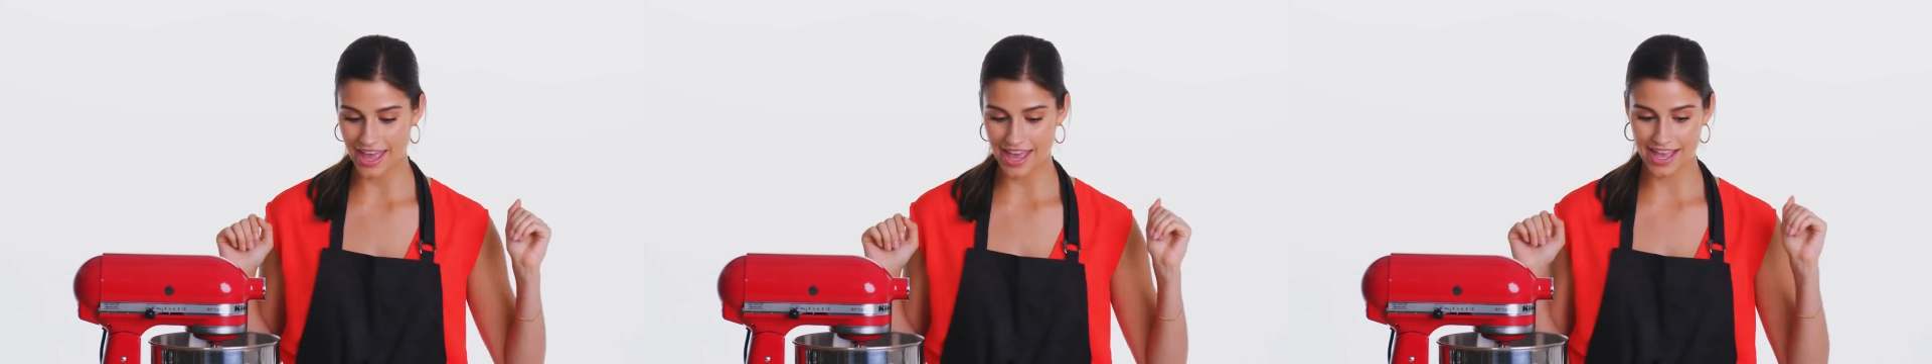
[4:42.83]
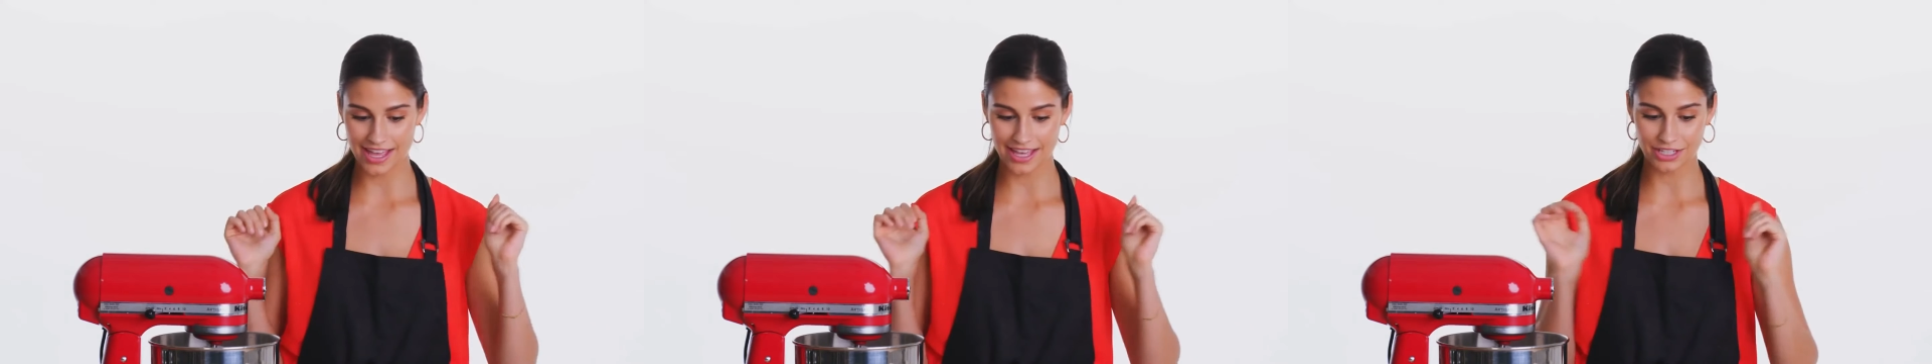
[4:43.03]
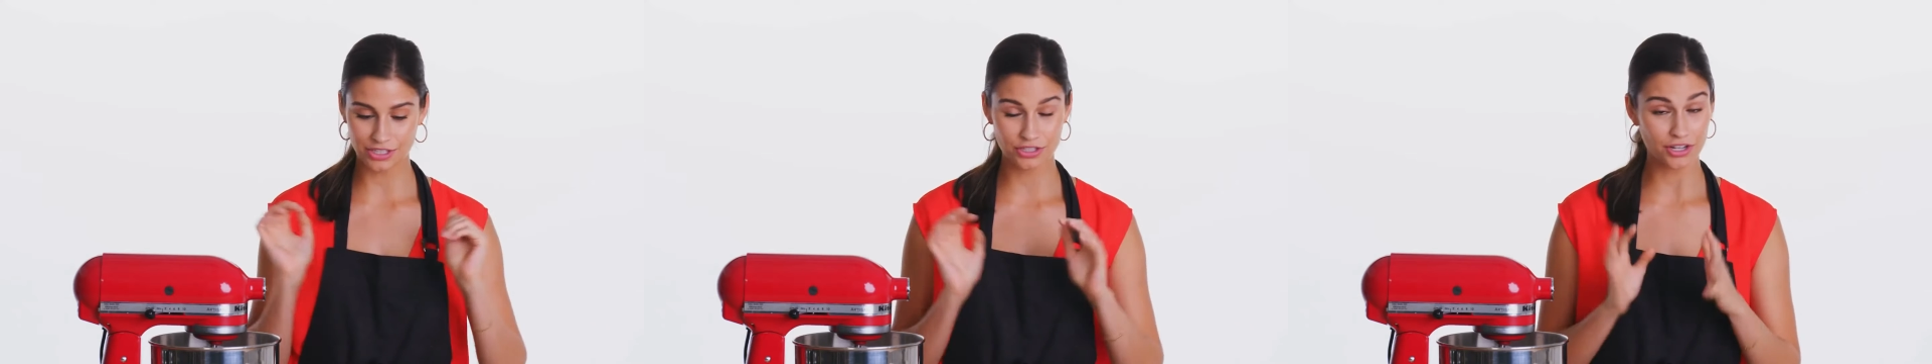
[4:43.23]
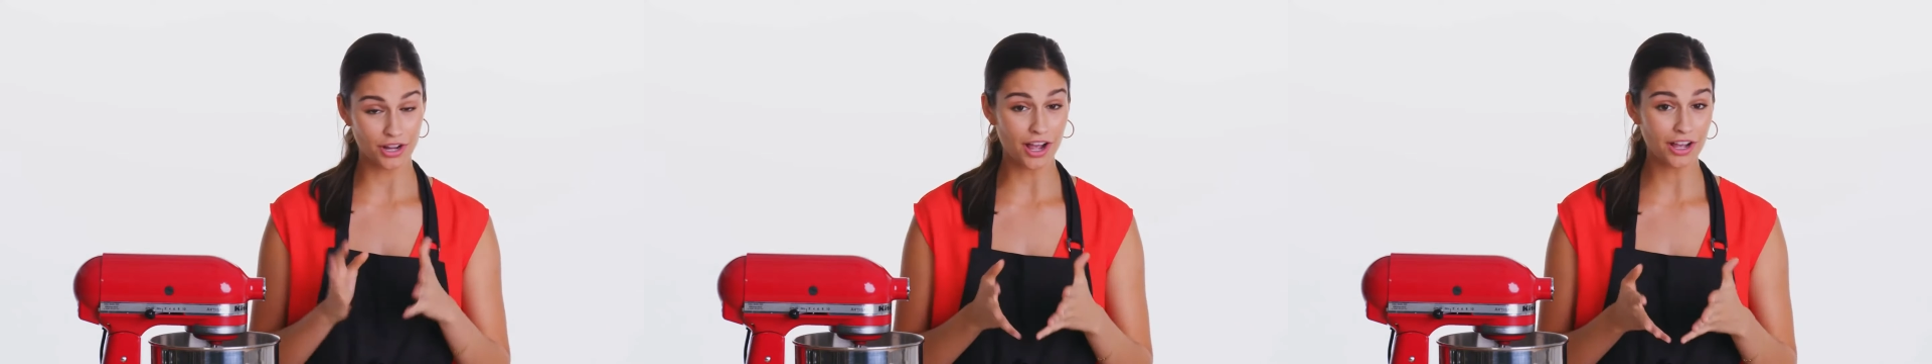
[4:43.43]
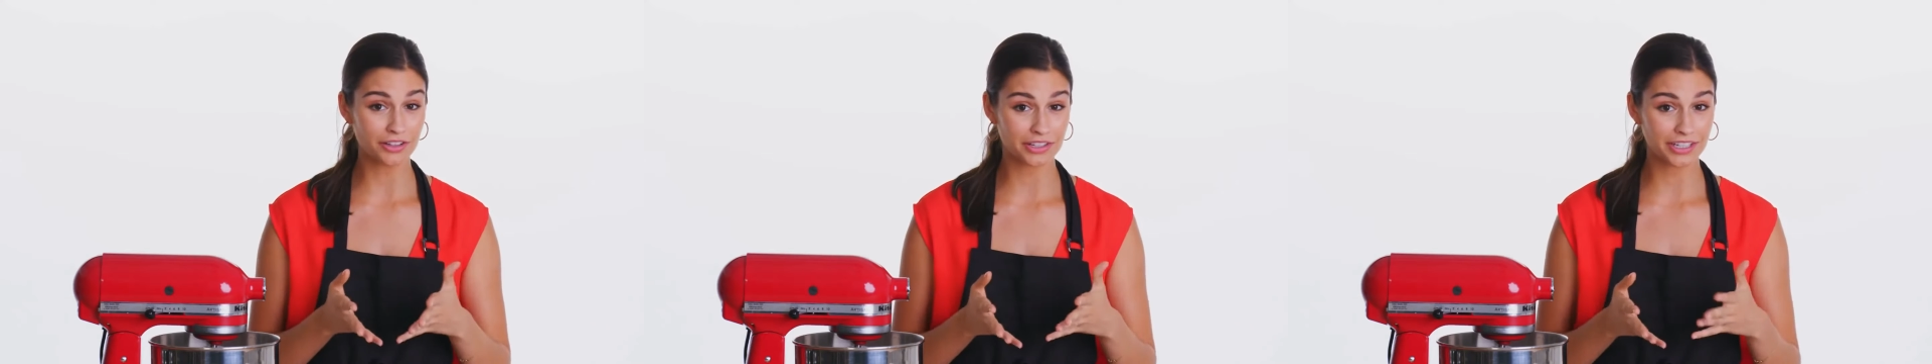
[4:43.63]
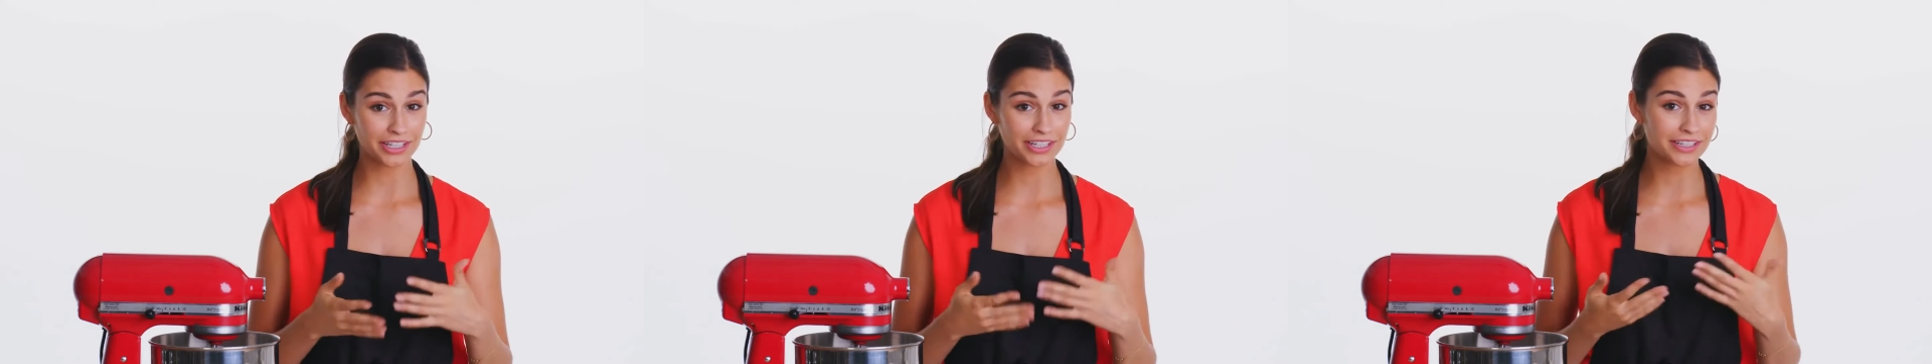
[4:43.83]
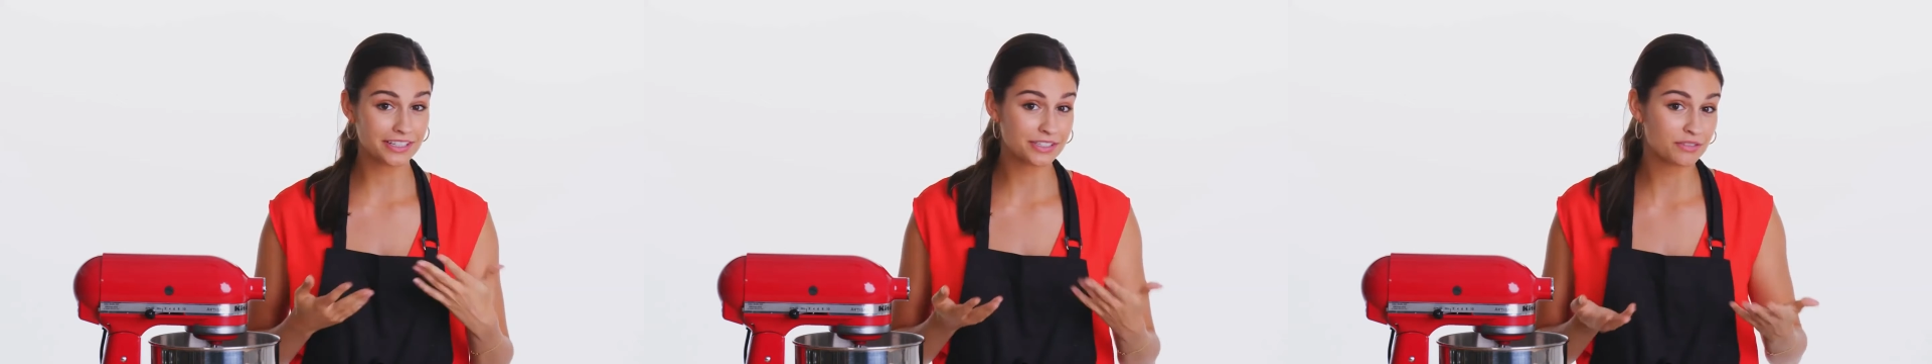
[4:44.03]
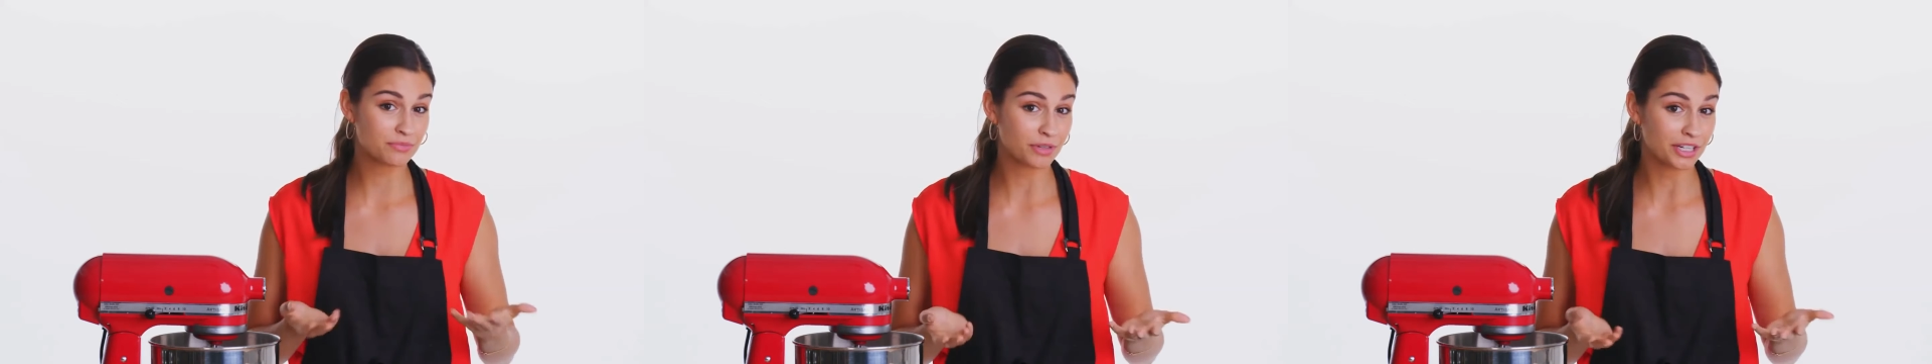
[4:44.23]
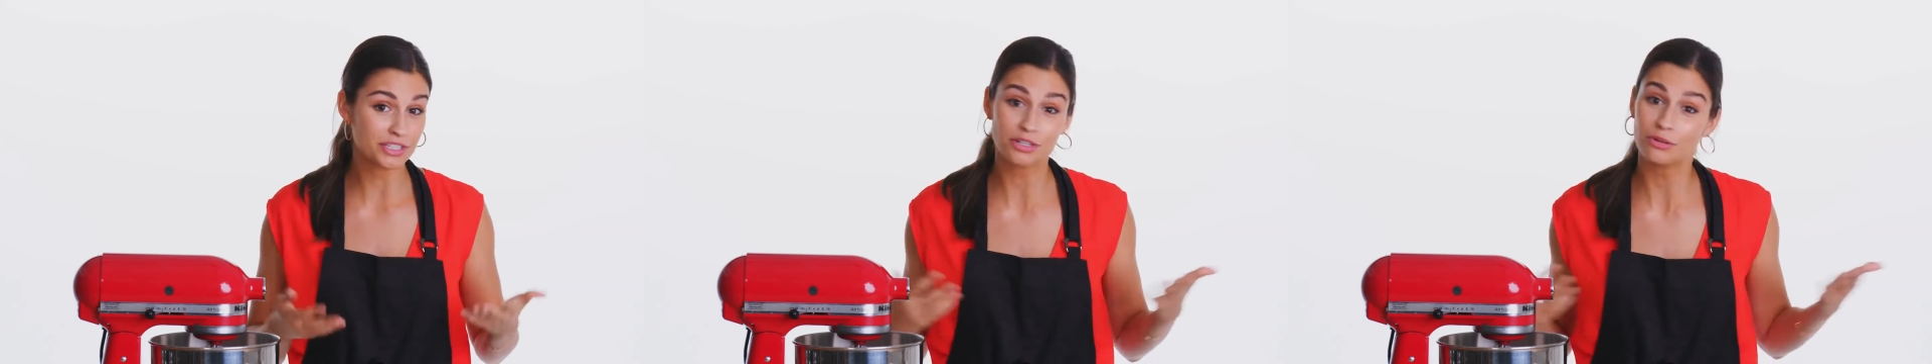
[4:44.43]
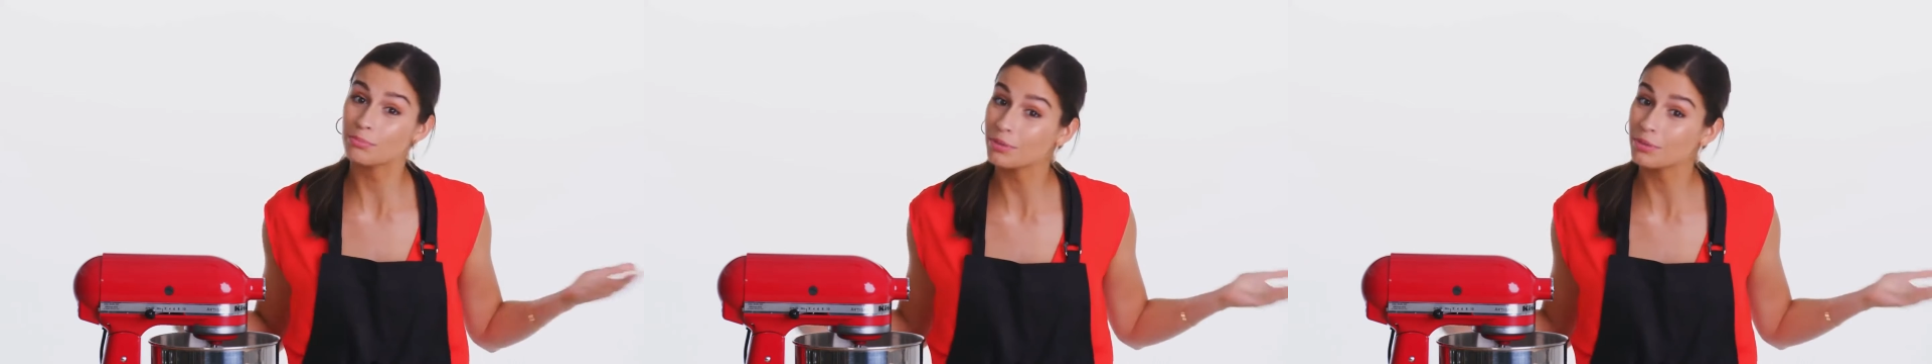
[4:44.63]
a chocolate espresso